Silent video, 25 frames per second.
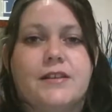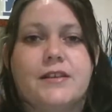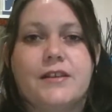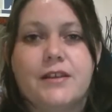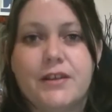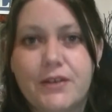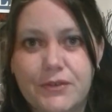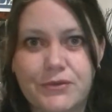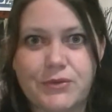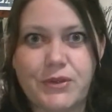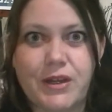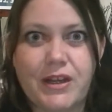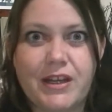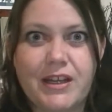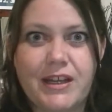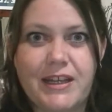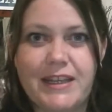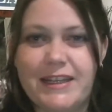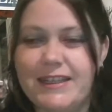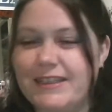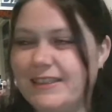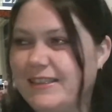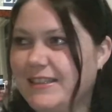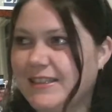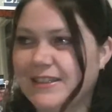All
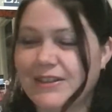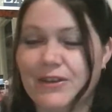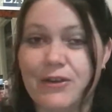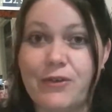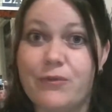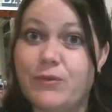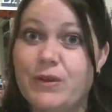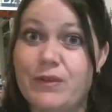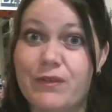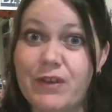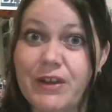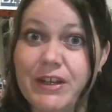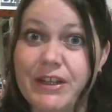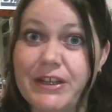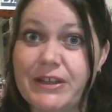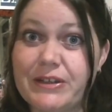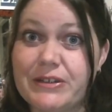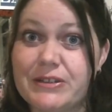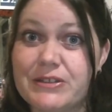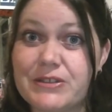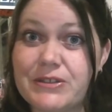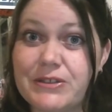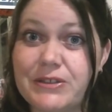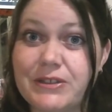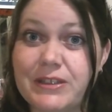right, we've only
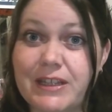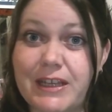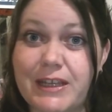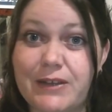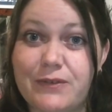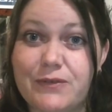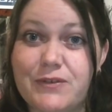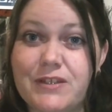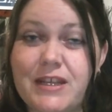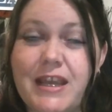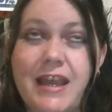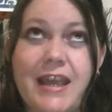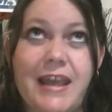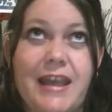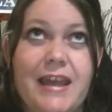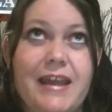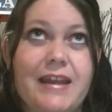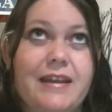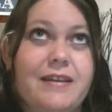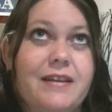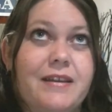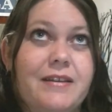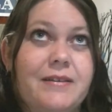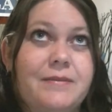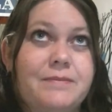got two left,
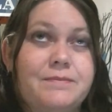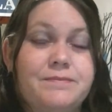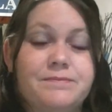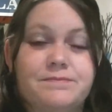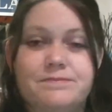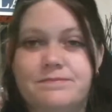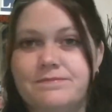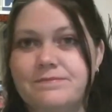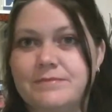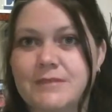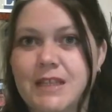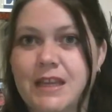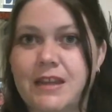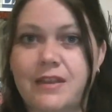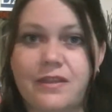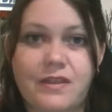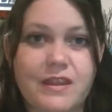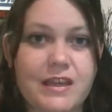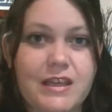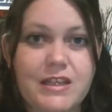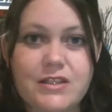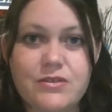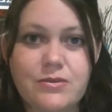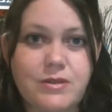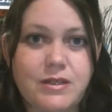and
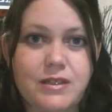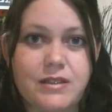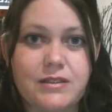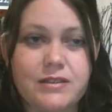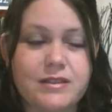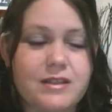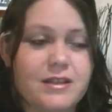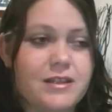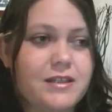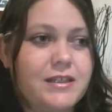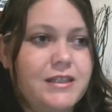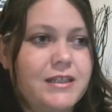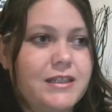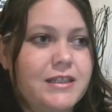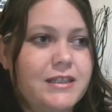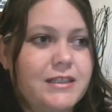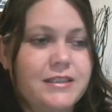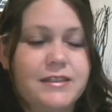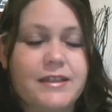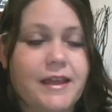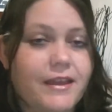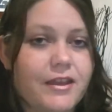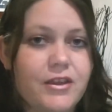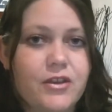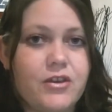these ones,
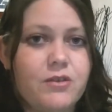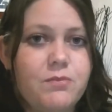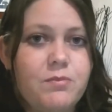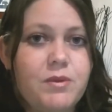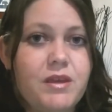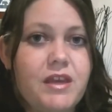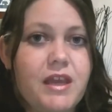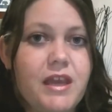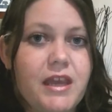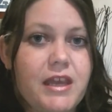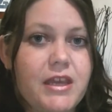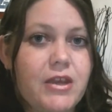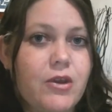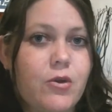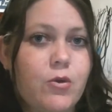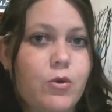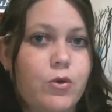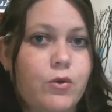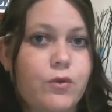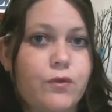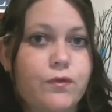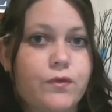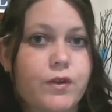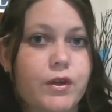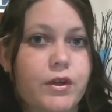they could be equal
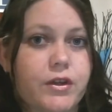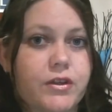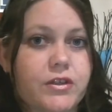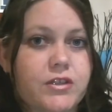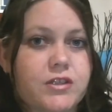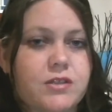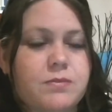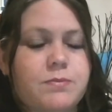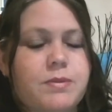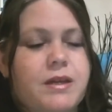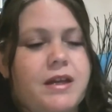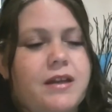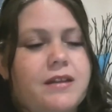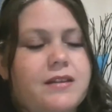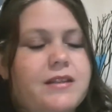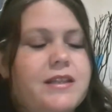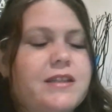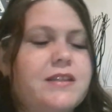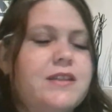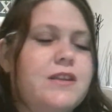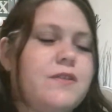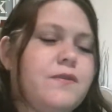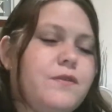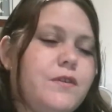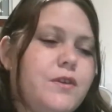first, but
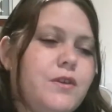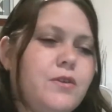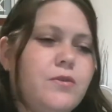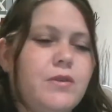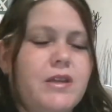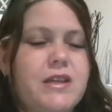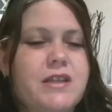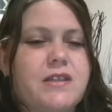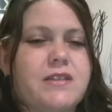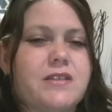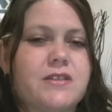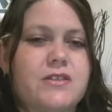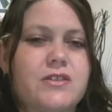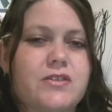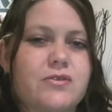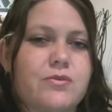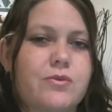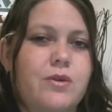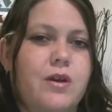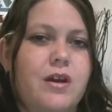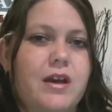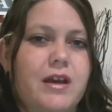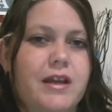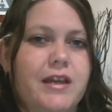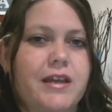there's a few reasons
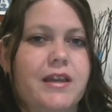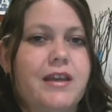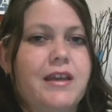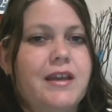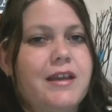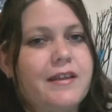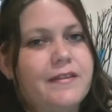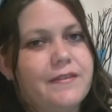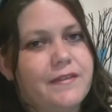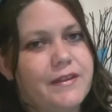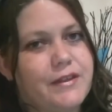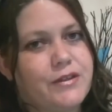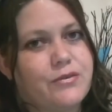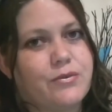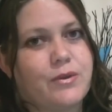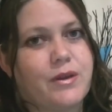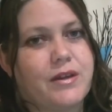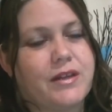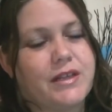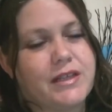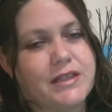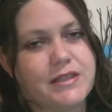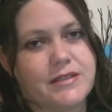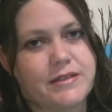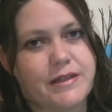why this one
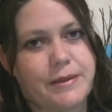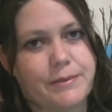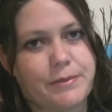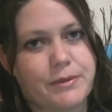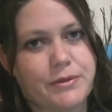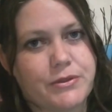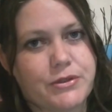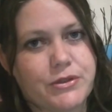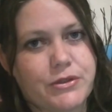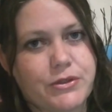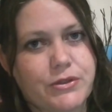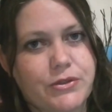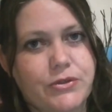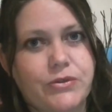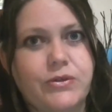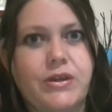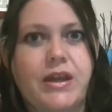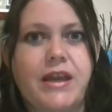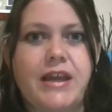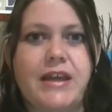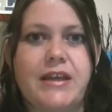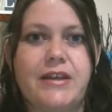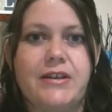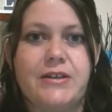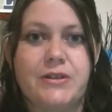is number two
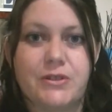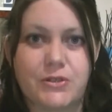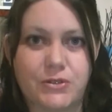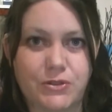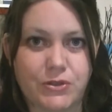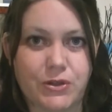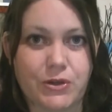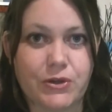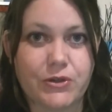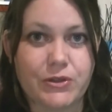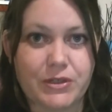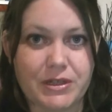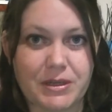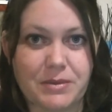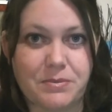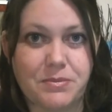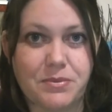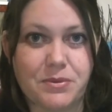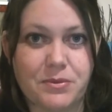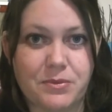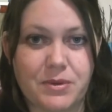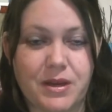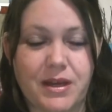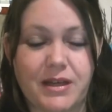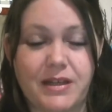and not number
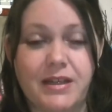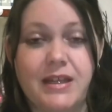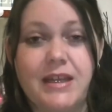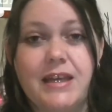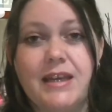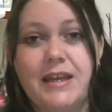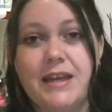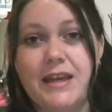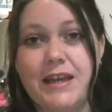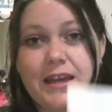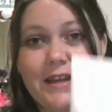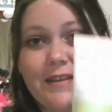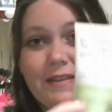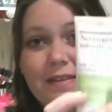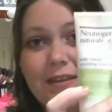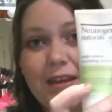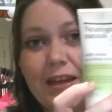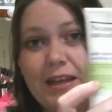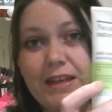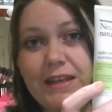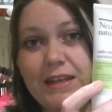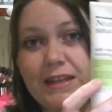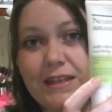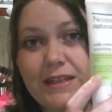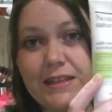one, and
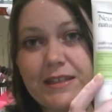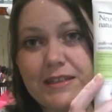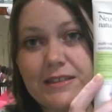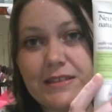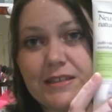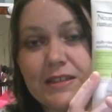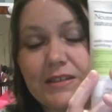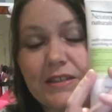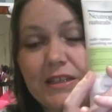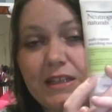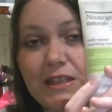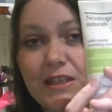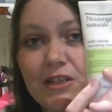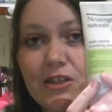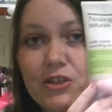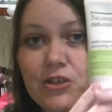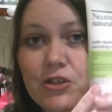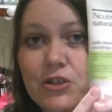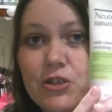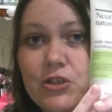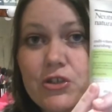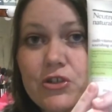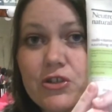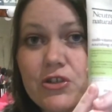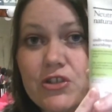that is the
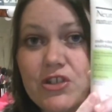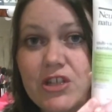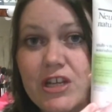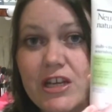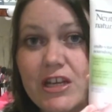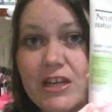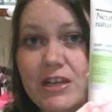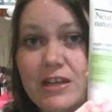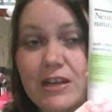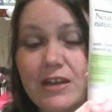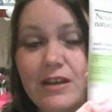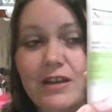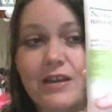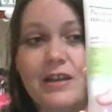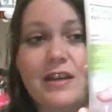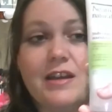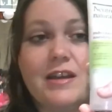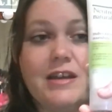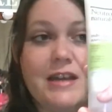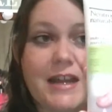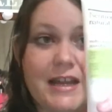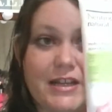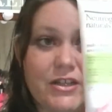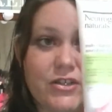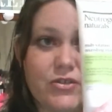Neutrogena
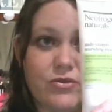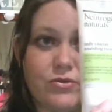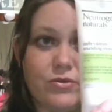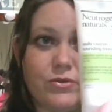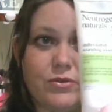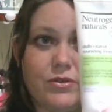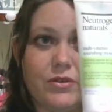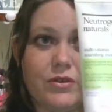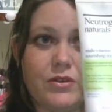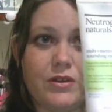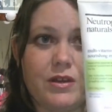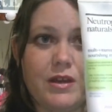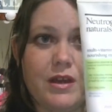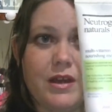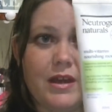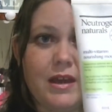Naturals.